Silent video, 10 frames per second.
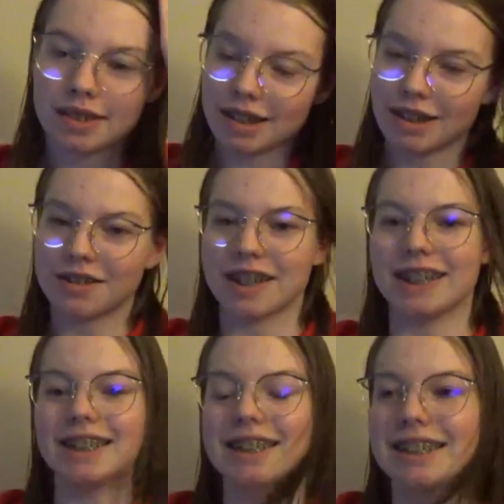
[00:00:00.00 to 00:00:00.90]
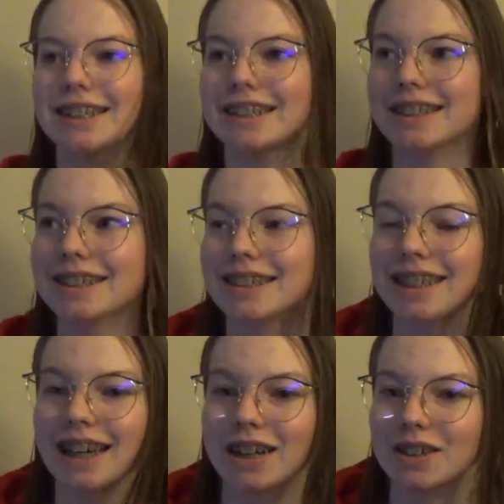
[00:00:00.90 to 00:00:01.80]
Alright, it is
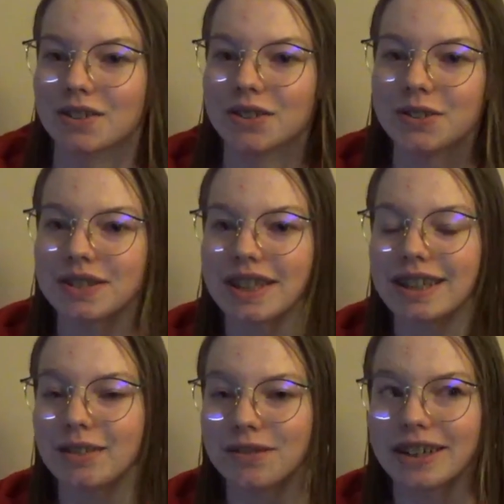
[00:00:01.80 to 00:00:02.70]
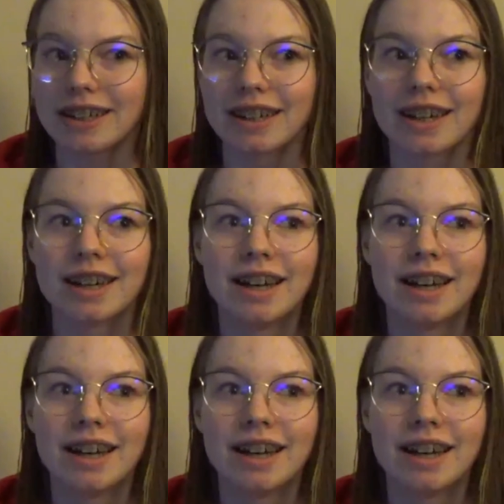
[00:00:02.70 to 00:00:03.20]
now Tuesday evening.